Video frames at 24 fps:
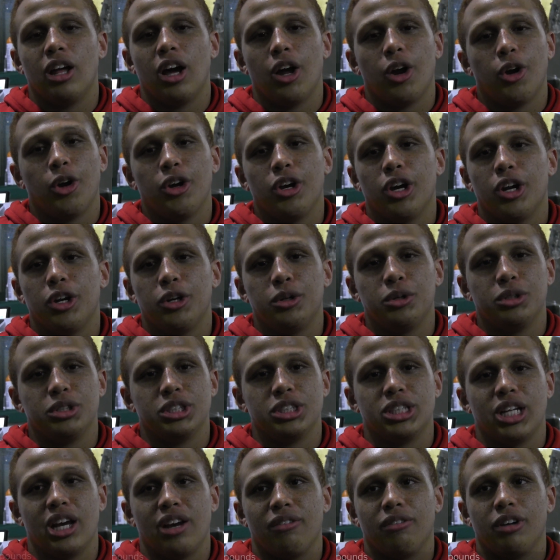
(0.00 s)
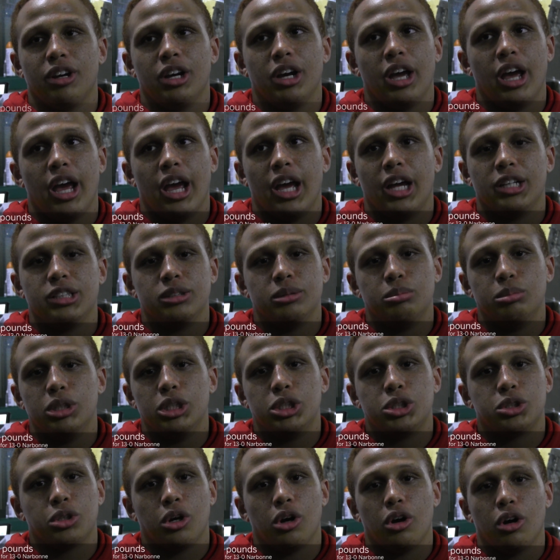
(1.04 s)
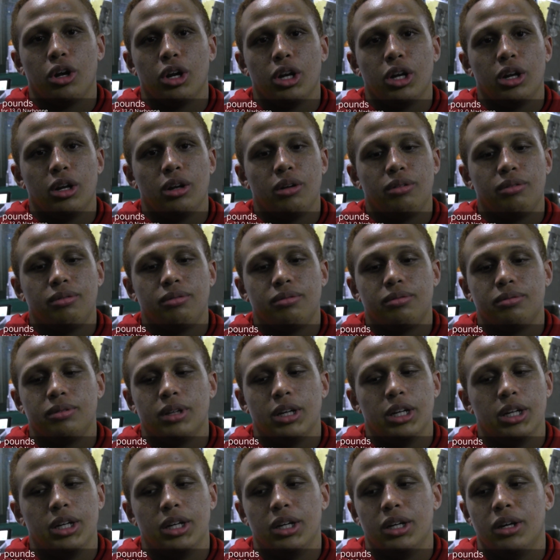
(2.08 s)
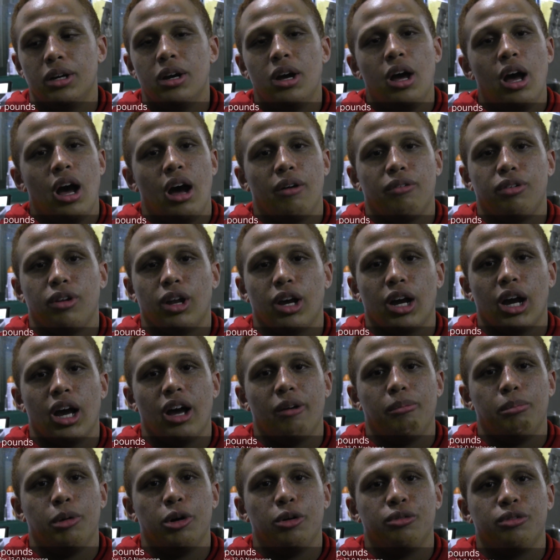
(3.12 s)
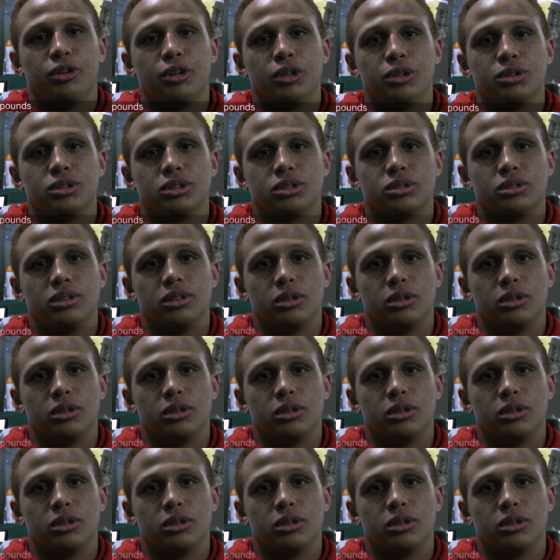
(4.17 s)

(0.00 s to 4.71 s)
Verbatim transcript: line, all you got to do is just have good hands and be strong enough. Uh, I feel like I have both of those